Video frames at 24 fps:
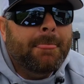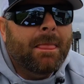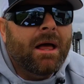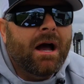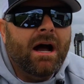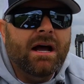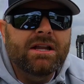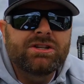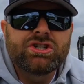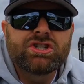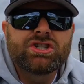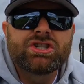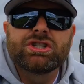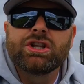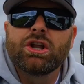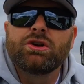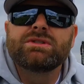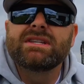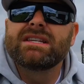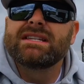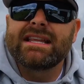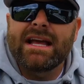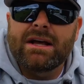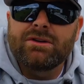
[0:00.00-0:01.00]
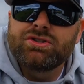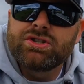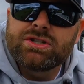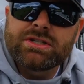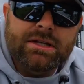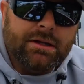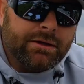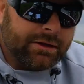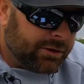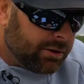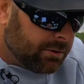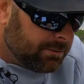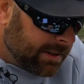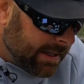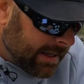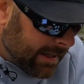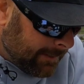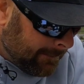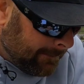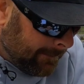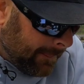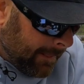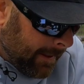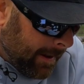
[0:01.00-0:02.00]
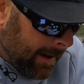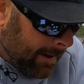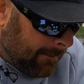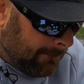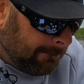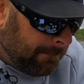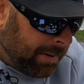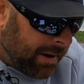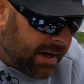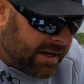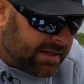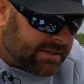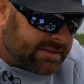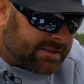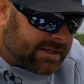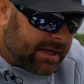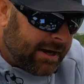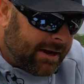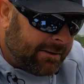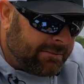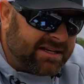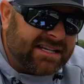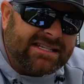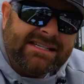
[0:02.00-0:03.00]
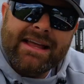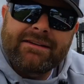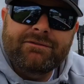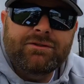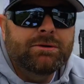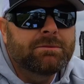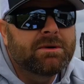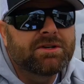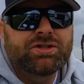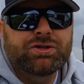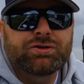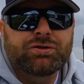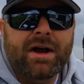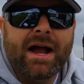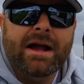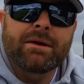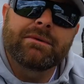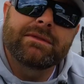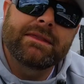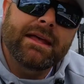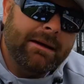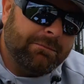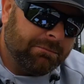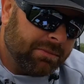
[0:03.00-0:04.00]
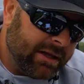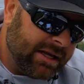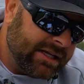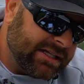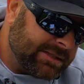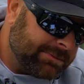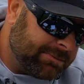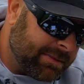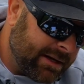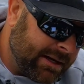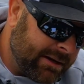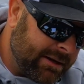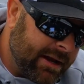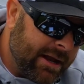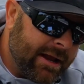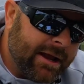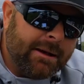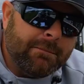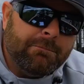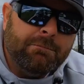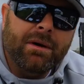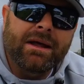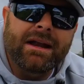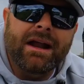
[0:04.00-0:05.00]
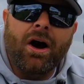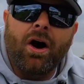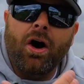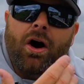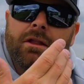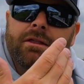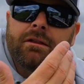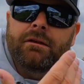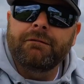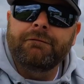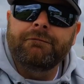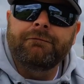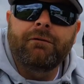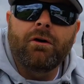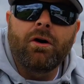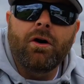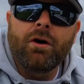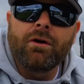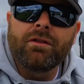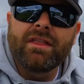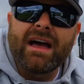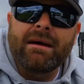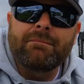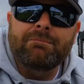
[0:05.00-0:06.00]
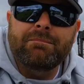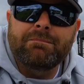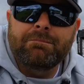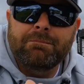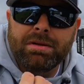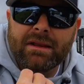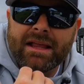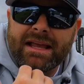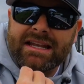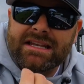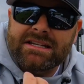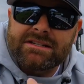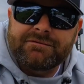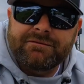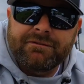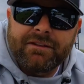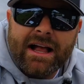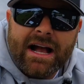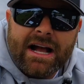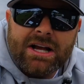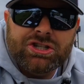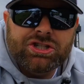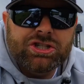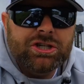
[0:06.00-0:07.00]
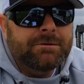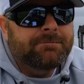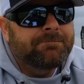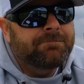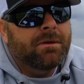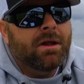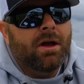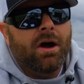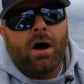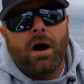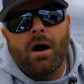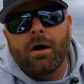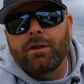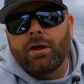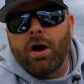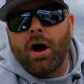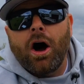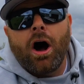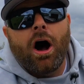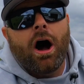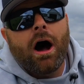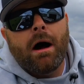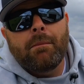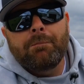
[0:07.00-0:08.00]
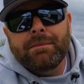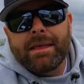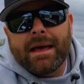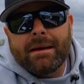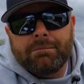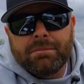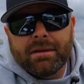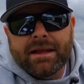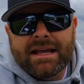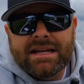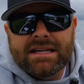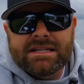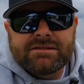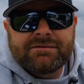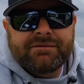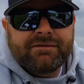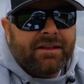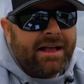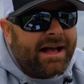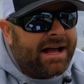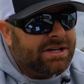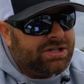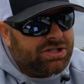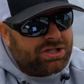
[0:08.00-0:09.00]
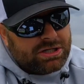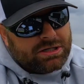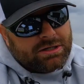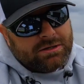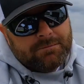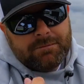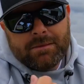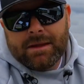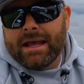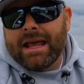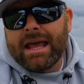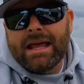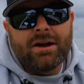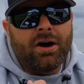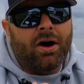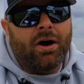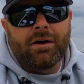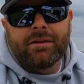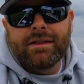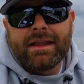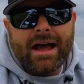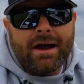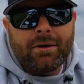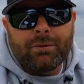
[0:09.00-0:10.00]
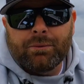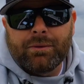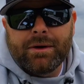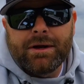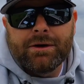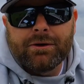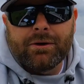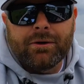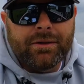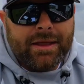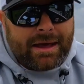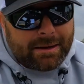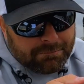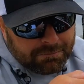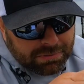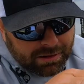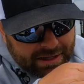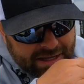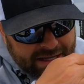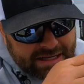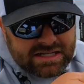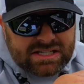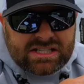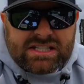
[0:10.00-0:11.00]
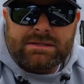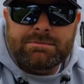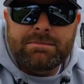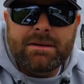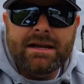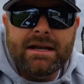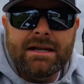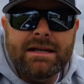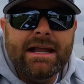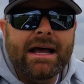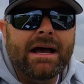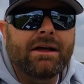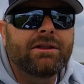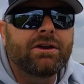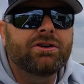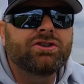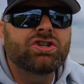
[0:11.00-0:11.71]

It just slows it down just a little bit, but it doesn't have too much drag with that blade spinning. But on the fall, that blade is flashing. On the hop, that blade is flashing. And on that reel, that blade is spinning down there.